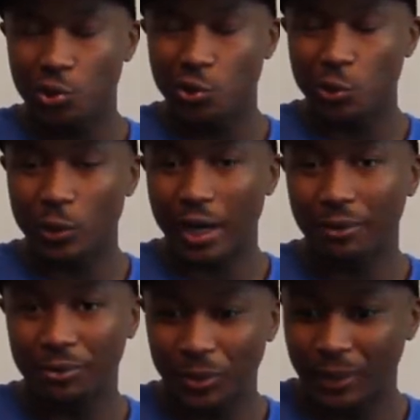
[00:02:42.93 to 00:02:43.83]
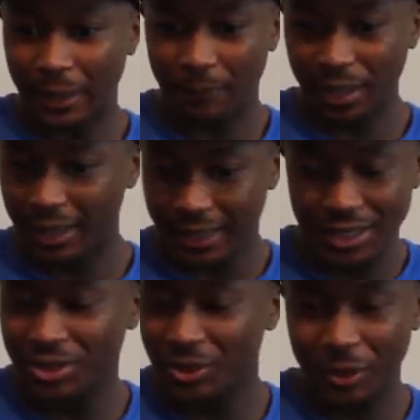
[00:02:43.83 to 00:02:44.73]
You have to like pay
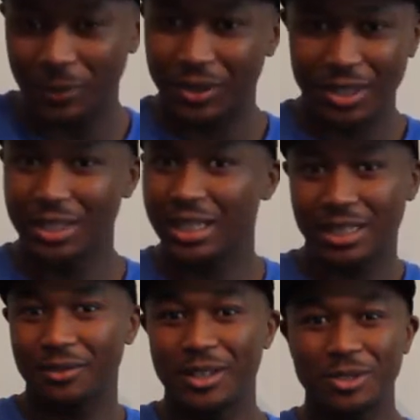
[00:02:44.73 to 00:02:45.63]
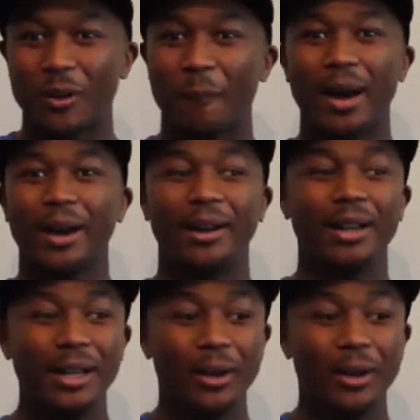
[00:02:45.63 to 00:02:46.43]
attention to it because yeah, she's a very strong pirate.